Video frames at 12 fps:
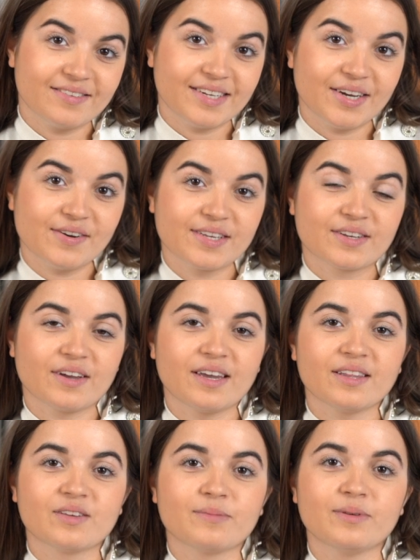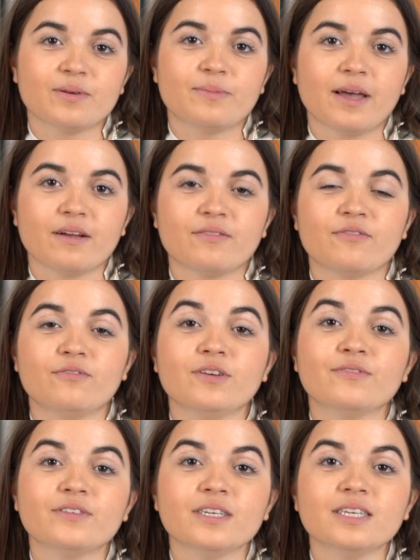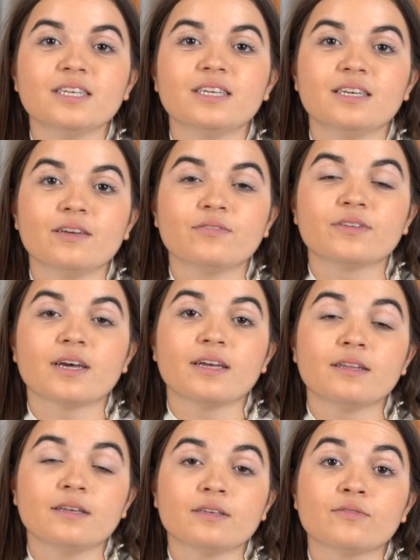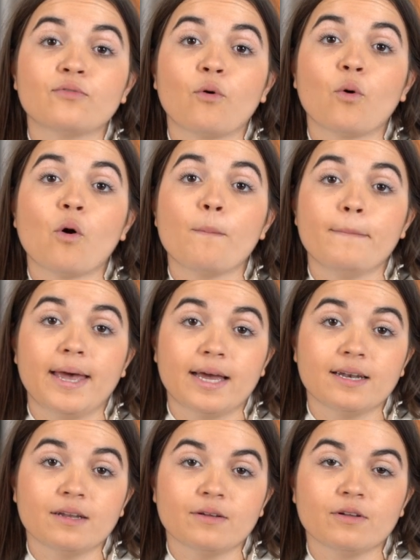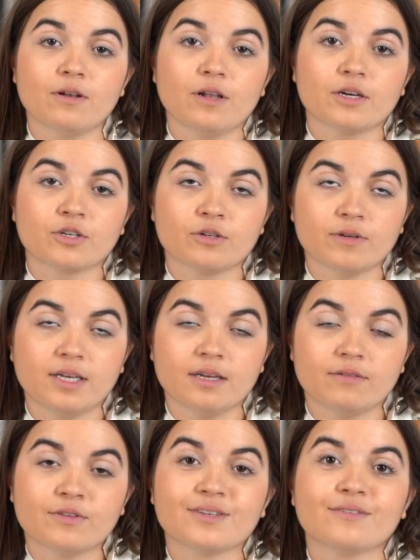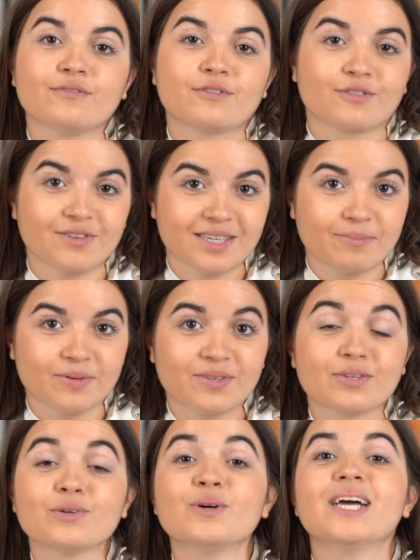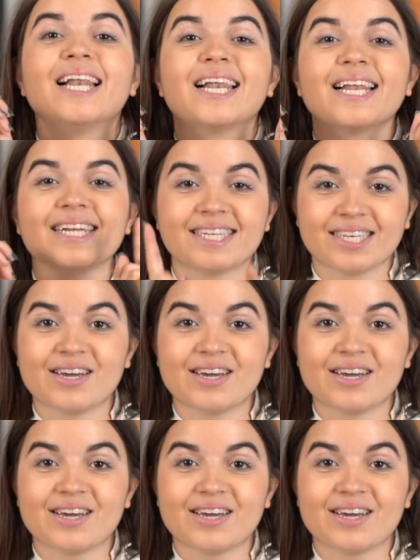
video is going to be about 15 gift ideas for men, luxury gifts for Christmas, so let's